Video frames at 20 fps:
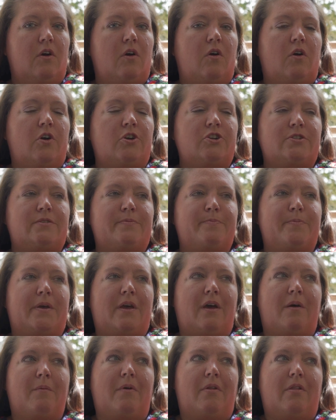or just
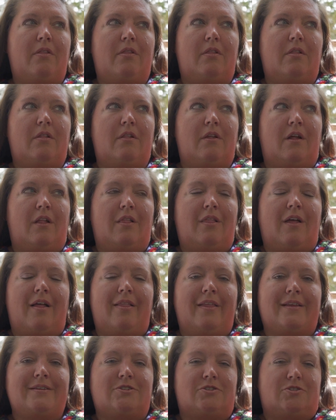become a lot
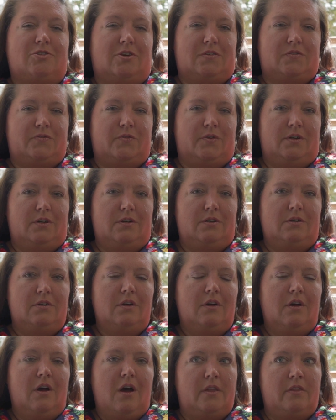less stressful.
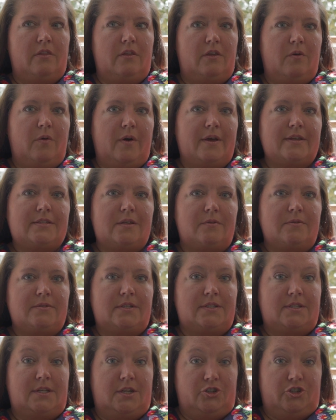In the US, I was a
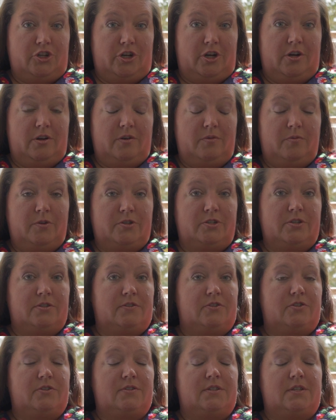teacher, which
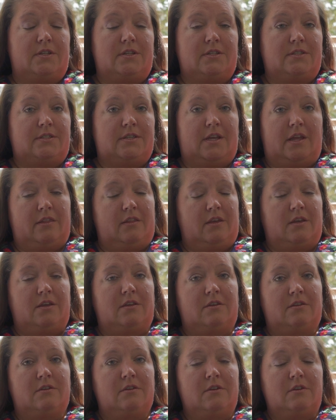is just an insanely
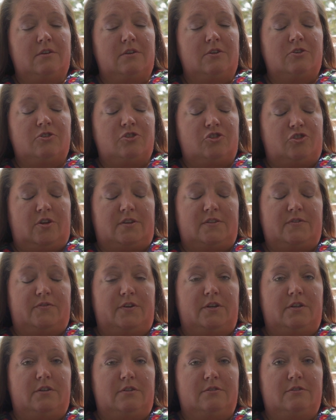
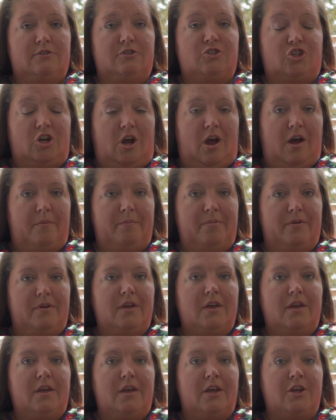stressful job
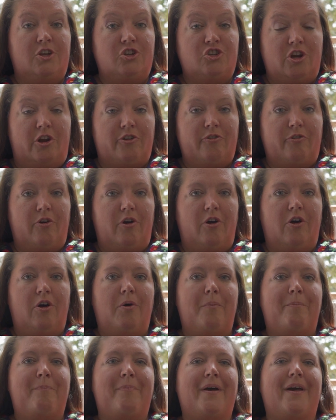in
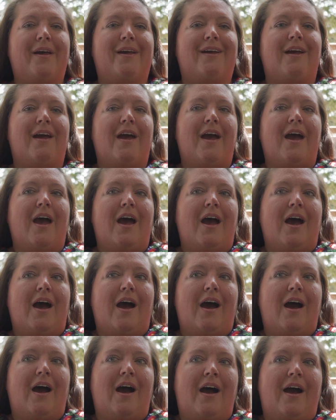general, but
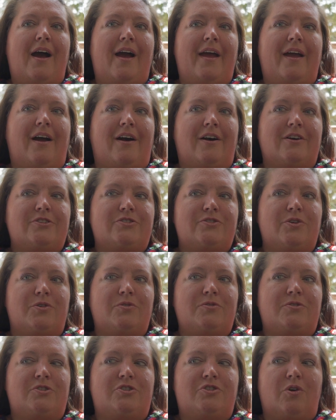I also
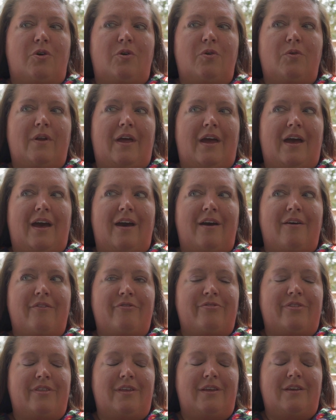don't
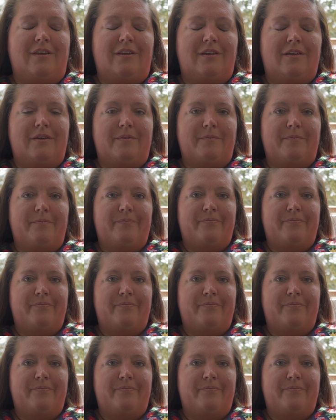have the